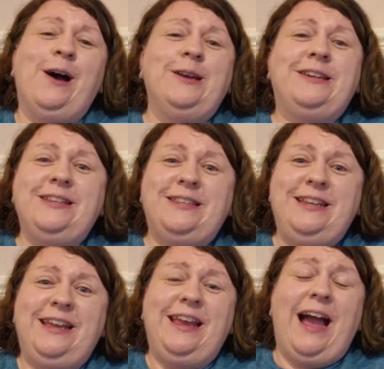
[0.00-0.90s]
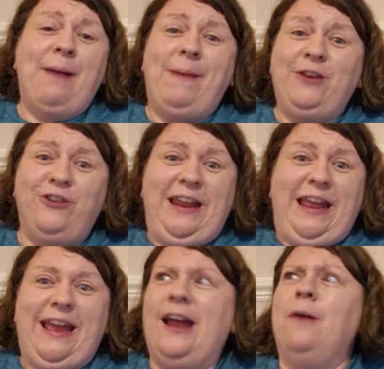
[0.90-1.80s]
Disney
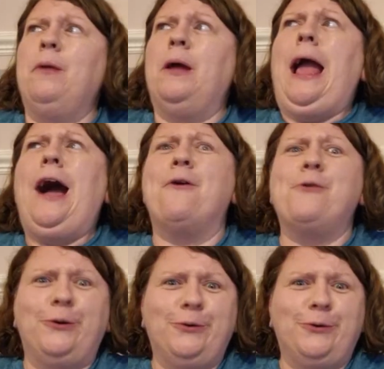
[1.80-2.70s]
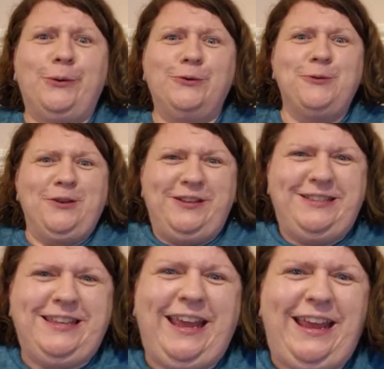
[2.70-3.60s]
Imagineer, and I'm like, how cool to actually
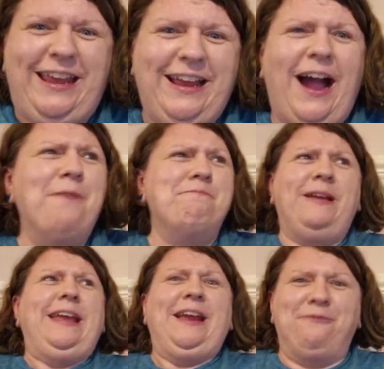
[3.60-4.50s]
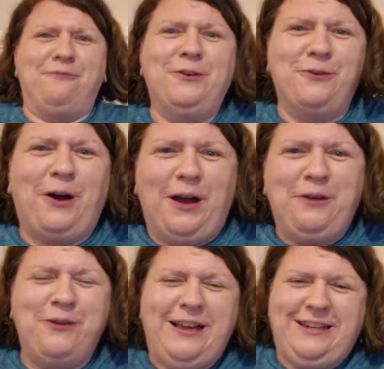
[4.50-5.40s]
see and meet in real
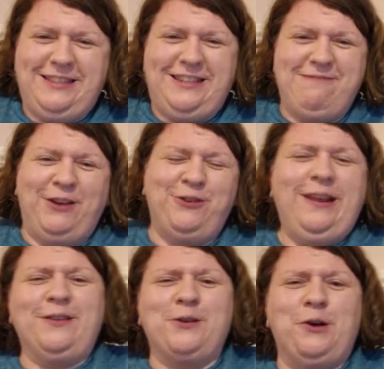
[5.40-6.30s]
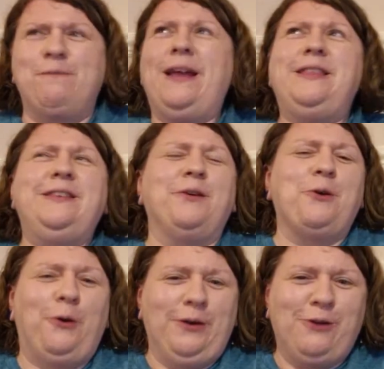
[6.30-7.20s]
life a Disney Imagineer that's kind of made these
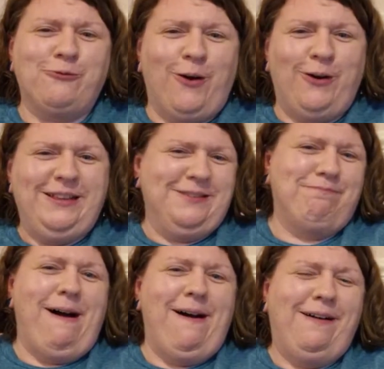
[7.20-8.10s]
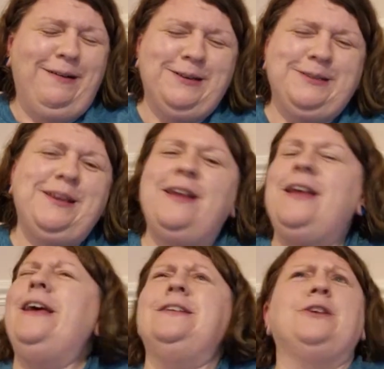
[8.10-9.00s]
iconic rides and parks.
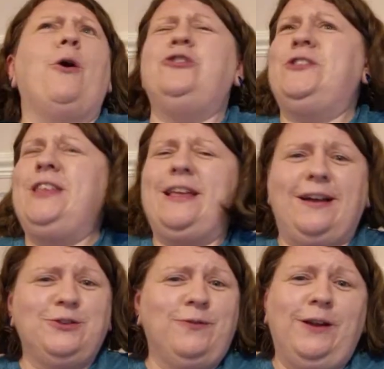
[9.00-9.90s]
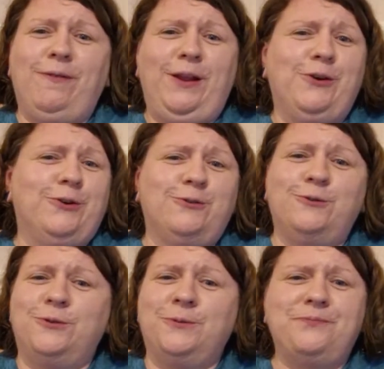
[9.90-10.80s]
So I just think that's really, really cool.